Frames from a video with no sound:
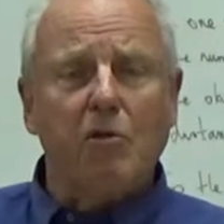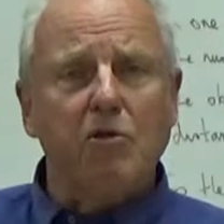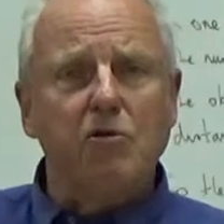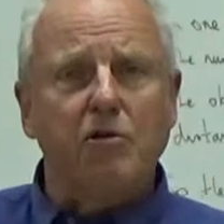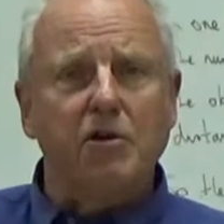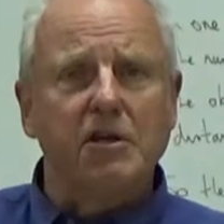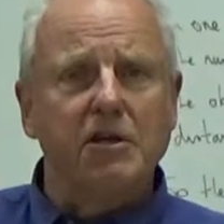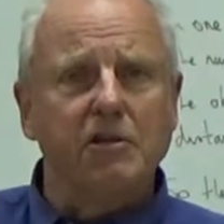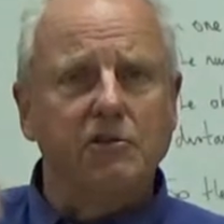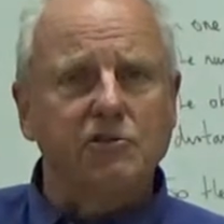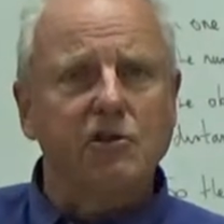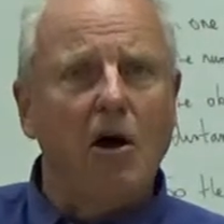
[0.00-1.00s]
you can hear the
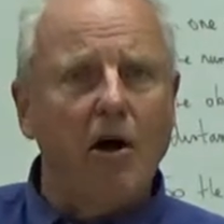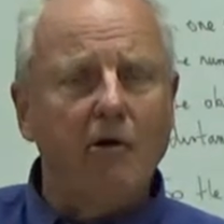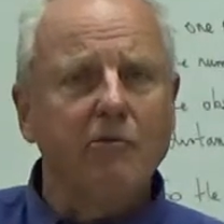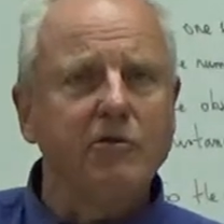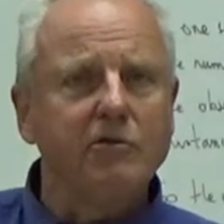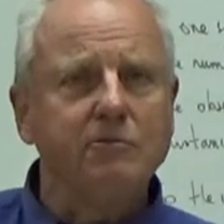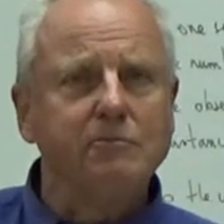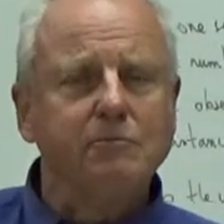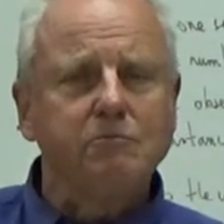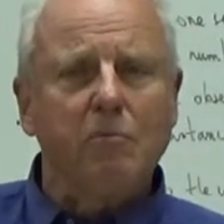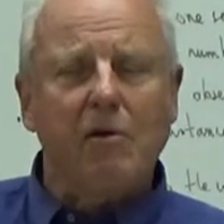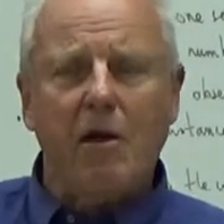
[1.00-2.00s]
siren
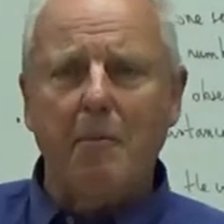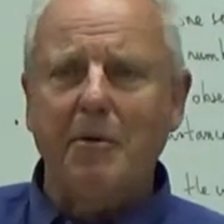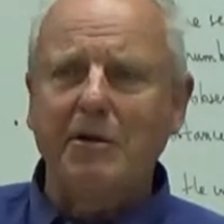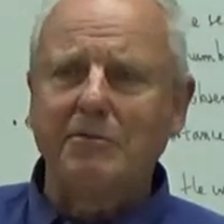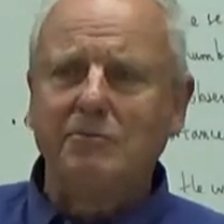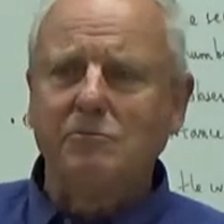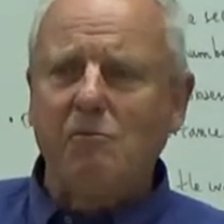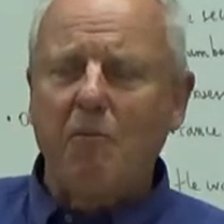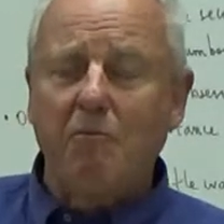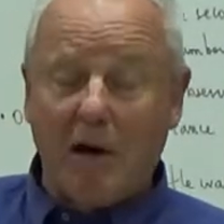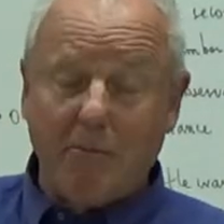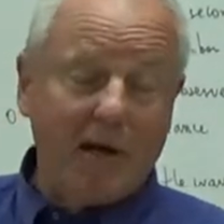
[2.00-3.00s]
coming,
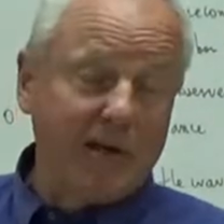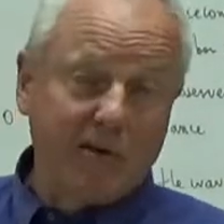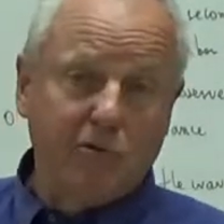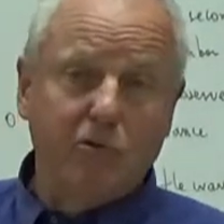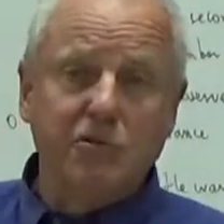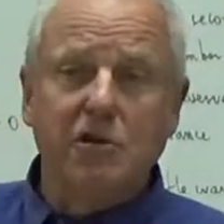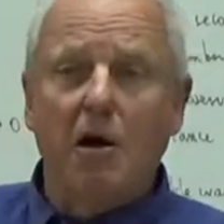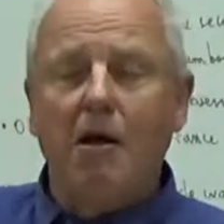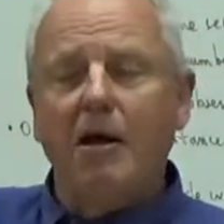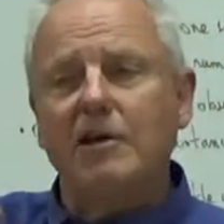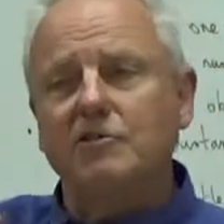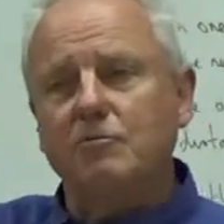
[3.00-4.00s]
making noise.
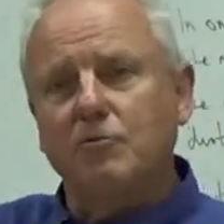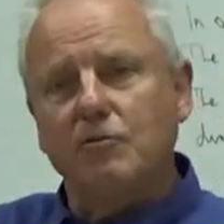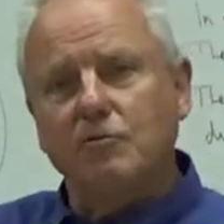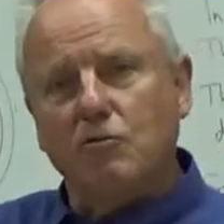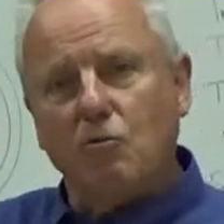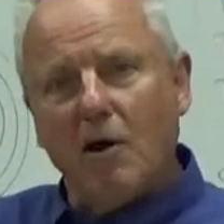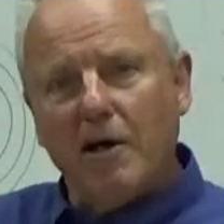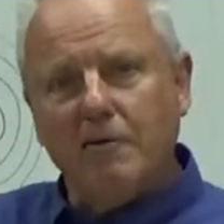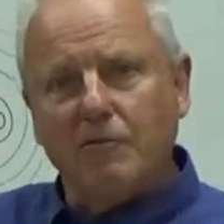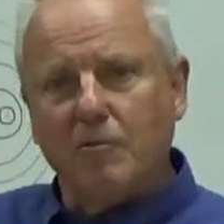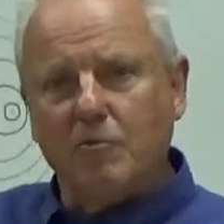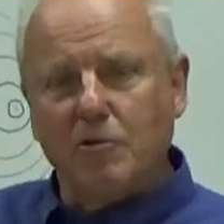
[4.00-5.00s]
As it moves away
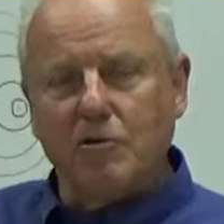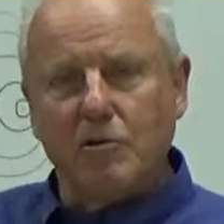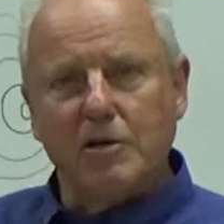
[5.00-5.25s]
from you,